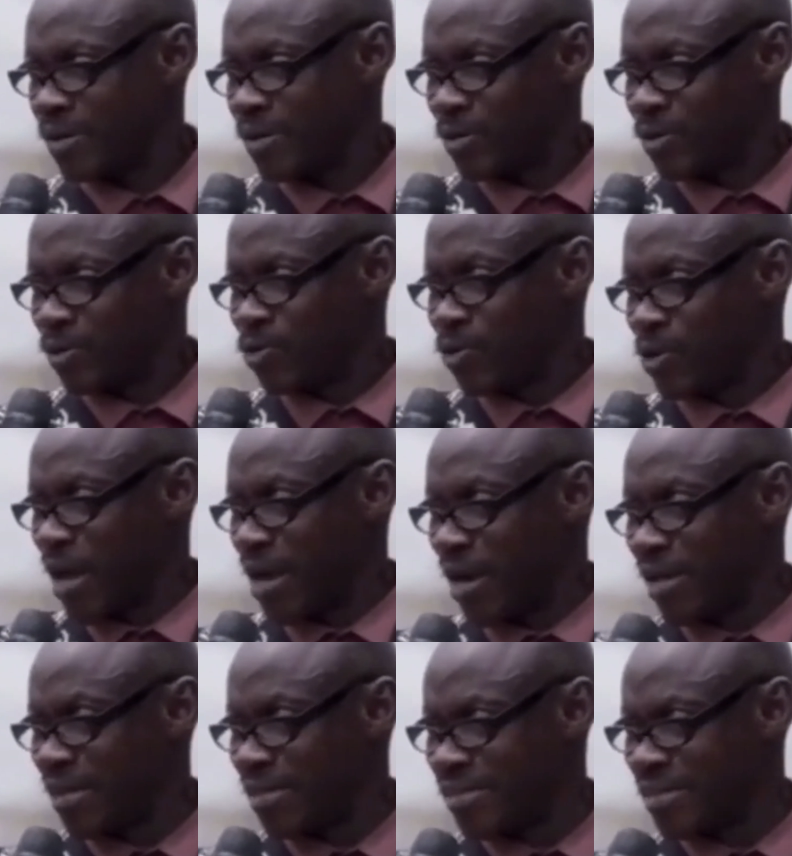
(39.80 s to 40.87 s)
you get it?
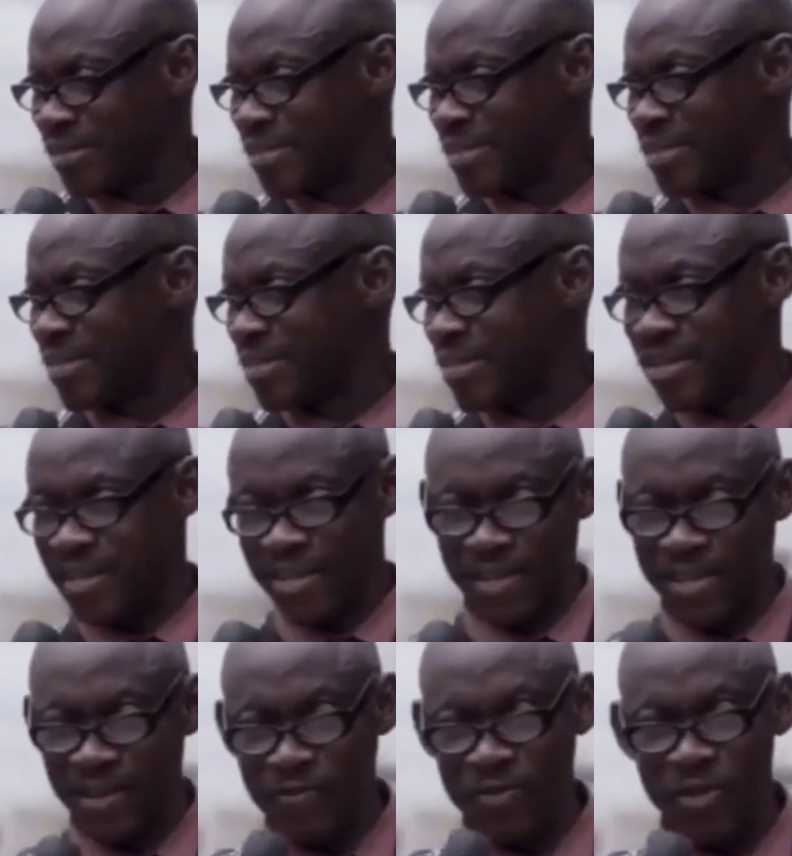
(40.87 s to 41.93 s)
Okay.
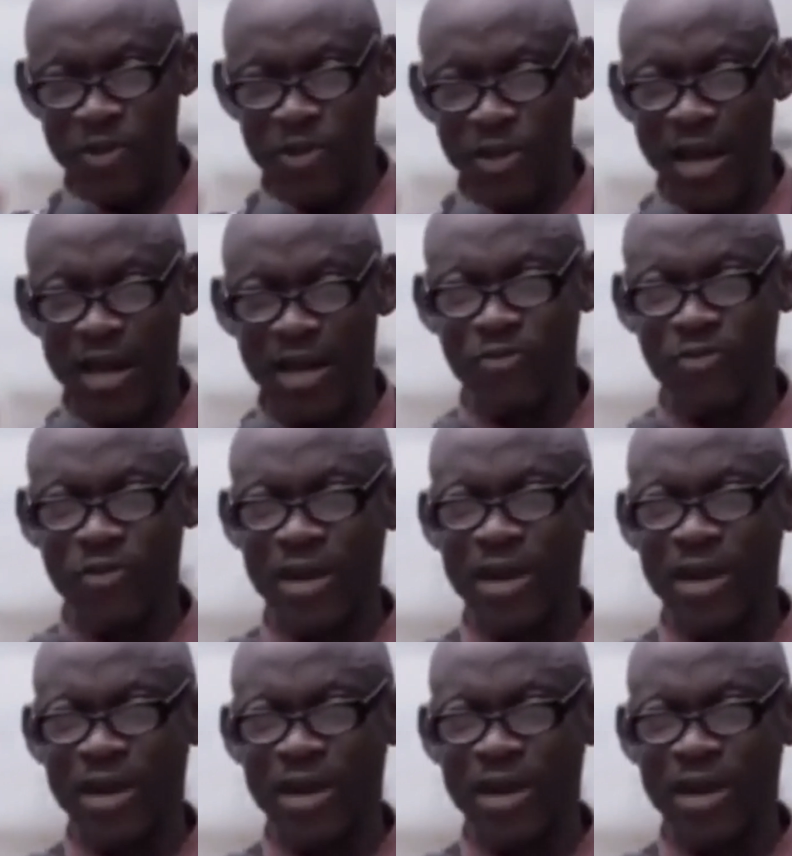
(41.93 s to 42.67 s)
If you don't get it, forget